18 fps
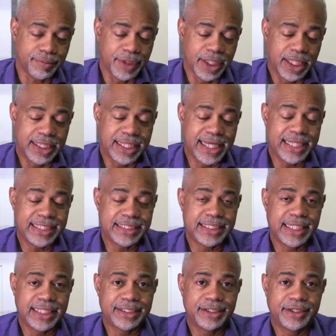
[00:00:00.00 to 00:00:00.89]
They had to
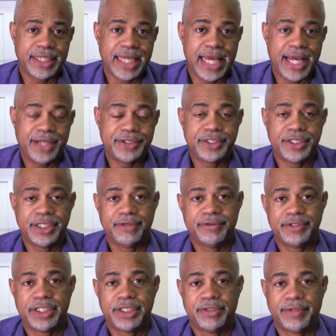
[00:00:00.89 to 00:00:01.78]
take their cash and give
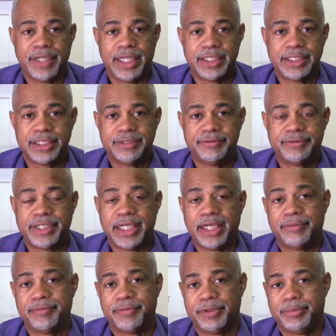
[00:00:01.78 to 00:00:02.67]
it to the relative to
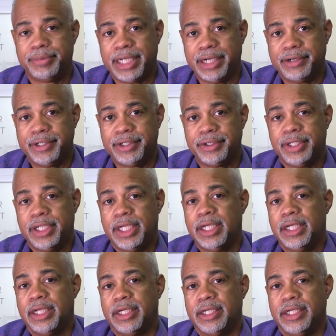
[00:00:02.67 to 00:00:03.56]
help for the burial.
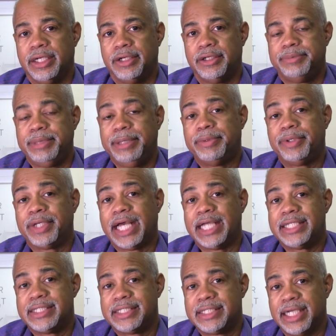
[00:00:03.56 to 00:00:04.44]
If people
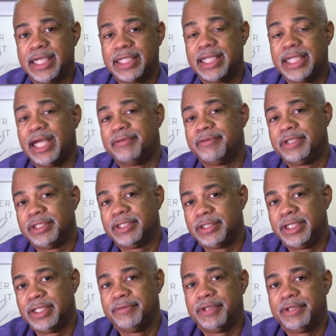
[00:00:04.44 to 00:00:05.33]
got sick, they have to
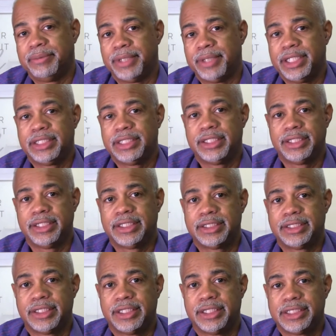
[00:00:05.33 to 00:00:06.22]
give their money to
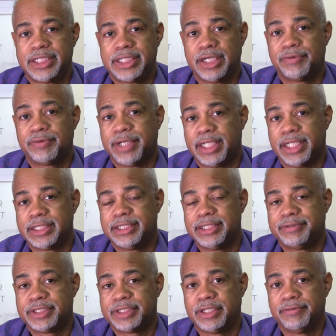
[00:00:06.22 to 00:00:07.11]
the sick relative.
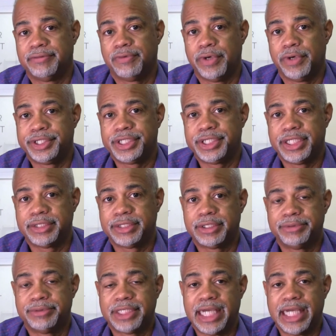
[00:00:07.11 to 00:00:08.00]
It's unfortunate
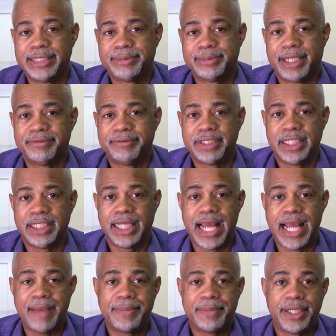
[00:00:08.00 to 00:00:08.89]
sometimes, but I've seen it
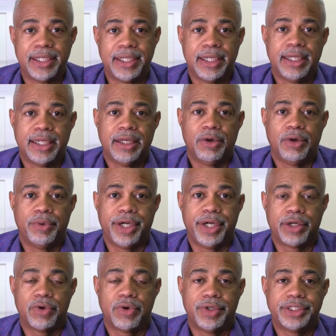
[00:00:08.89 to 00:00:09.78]
happen where it
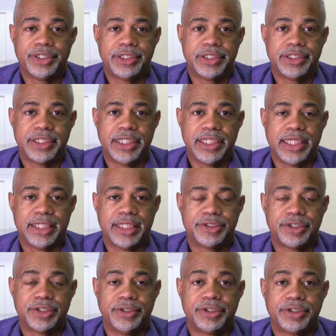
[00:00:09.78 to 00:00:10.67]
causes
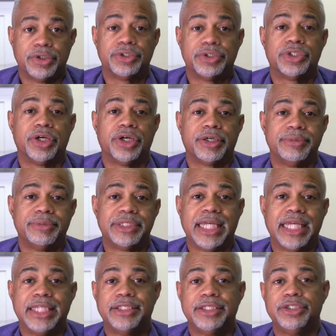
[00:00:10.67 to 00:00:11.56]
so
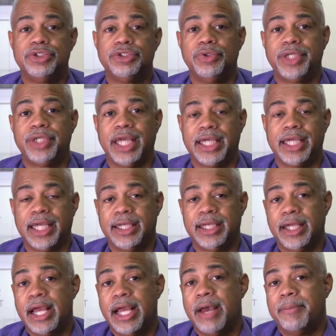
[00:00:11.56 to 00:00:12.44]
circumstances do kick in.
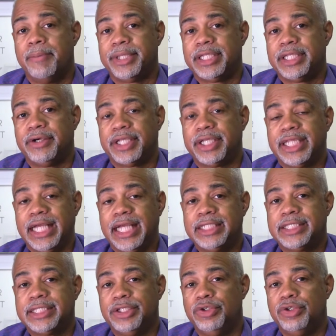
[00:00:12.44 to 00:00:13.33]
But there are things
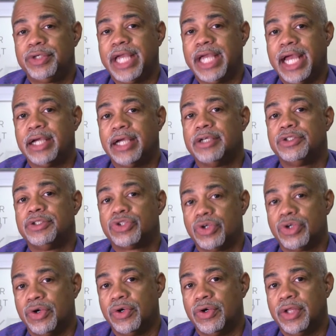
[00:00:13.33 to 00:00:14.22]
that you can
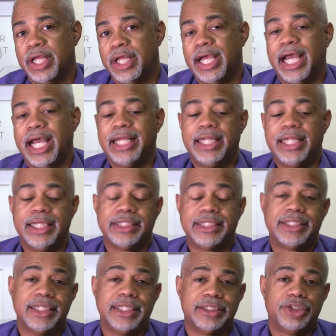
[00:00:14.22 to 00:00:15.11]
control, and then there's
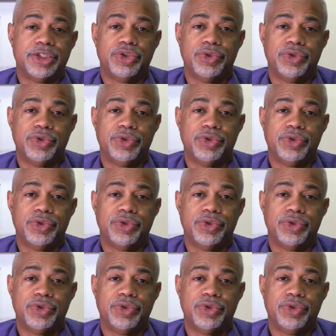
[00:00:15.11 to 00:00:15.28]
things that you